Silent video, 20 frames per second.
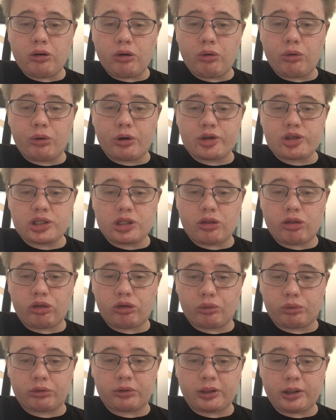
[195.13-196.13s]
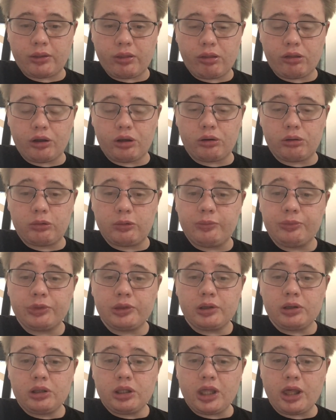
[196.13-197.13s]
origin story. So
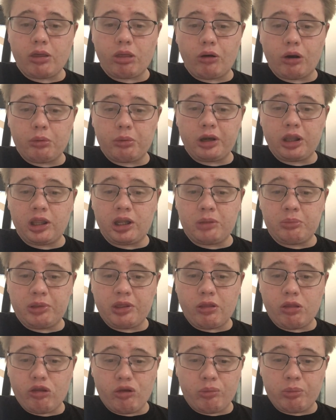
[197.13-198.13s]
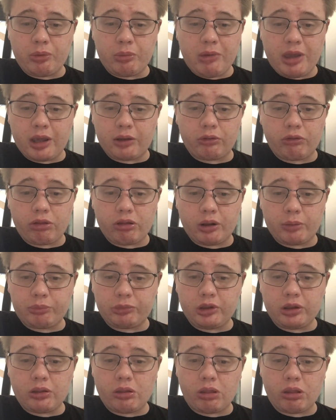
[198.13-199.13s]
he's already going to be Superman or something.